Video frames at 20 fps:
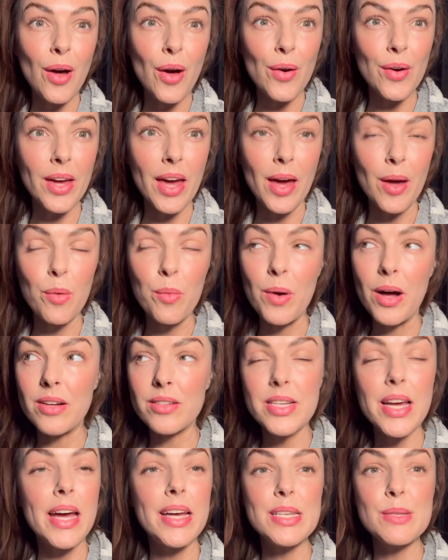Okay, while
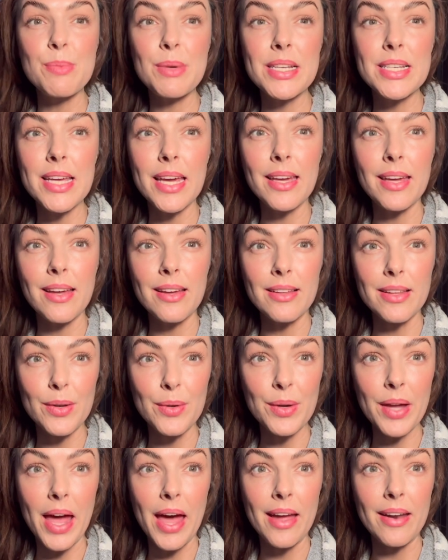Ty's been taking a
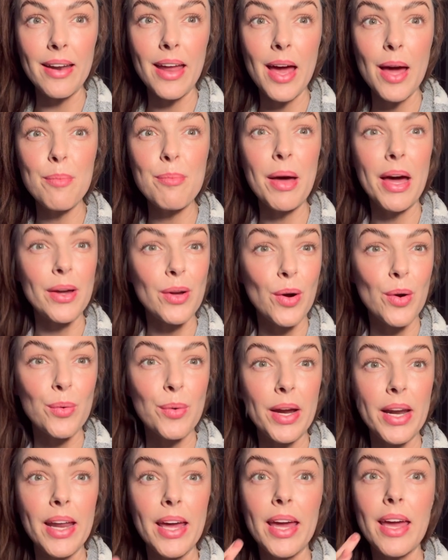little cat nap, I got
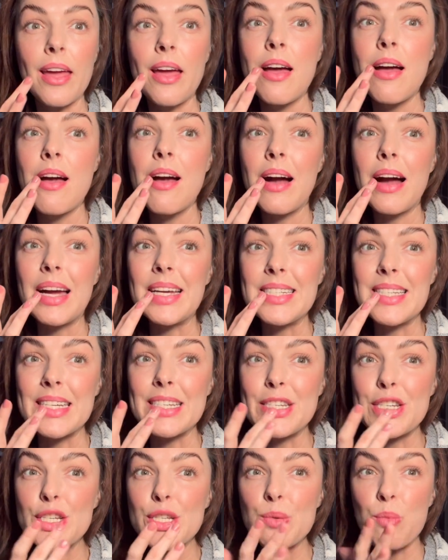ready. I
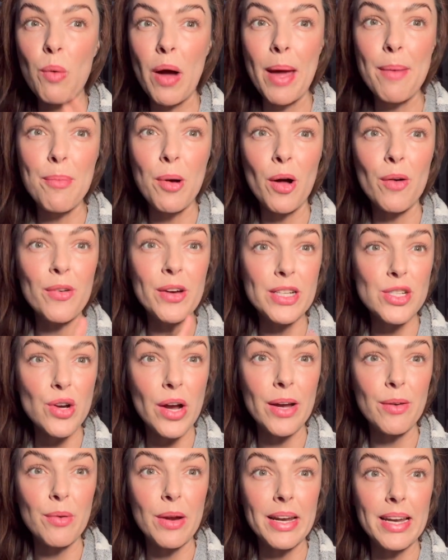did just wipe off. I
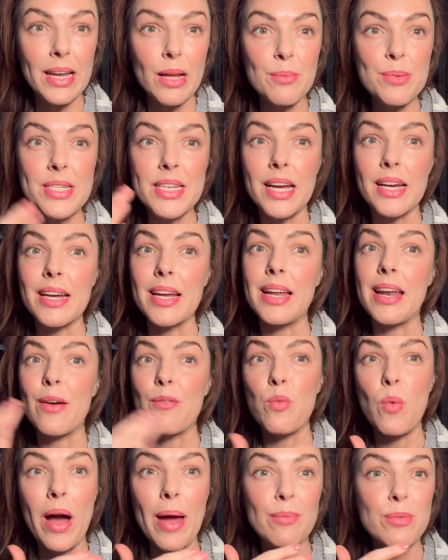tried red lipstick and
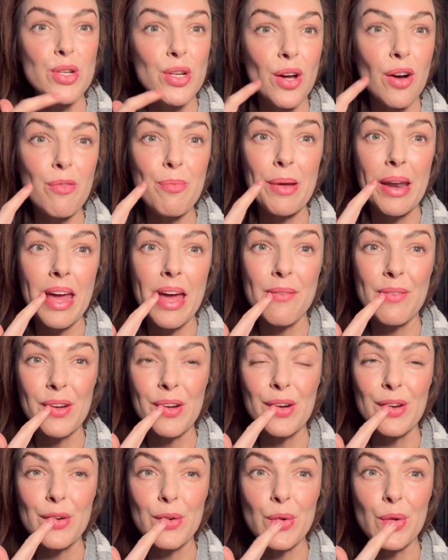I've wiped it off, but I haven't
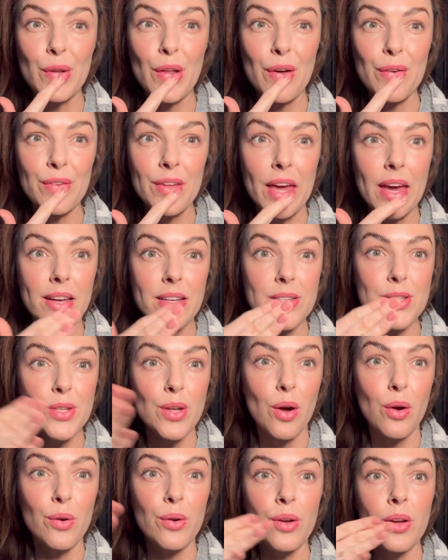got it all off yet.
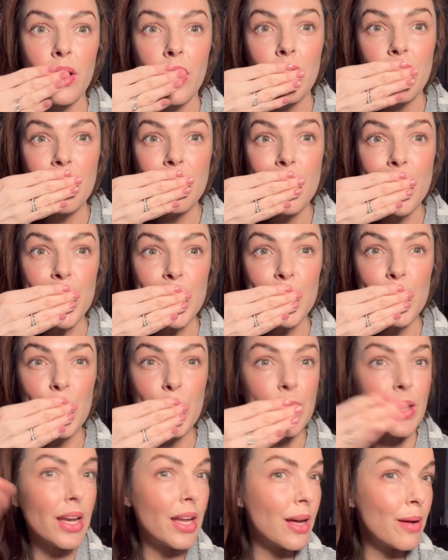So
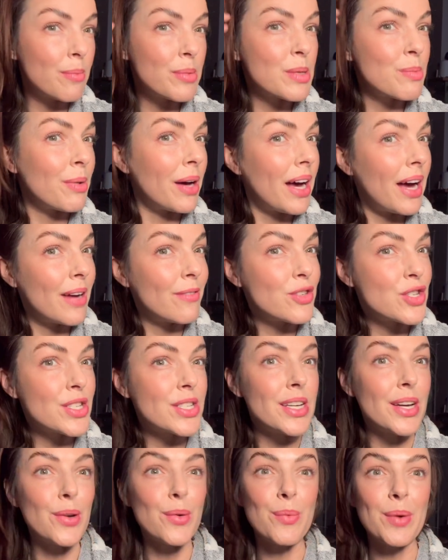ignore the lips, but I've
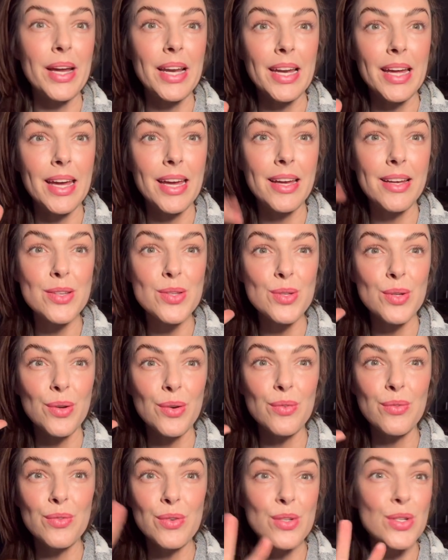just done a really sort
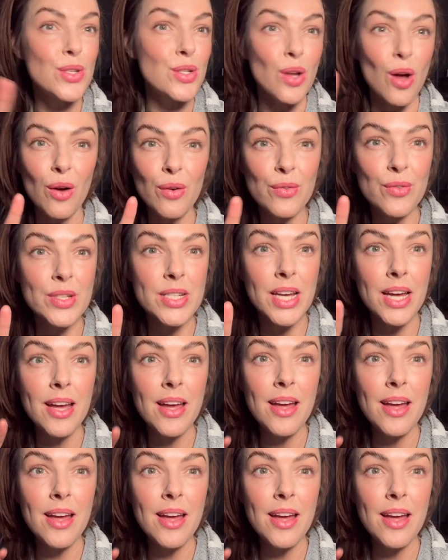of soft,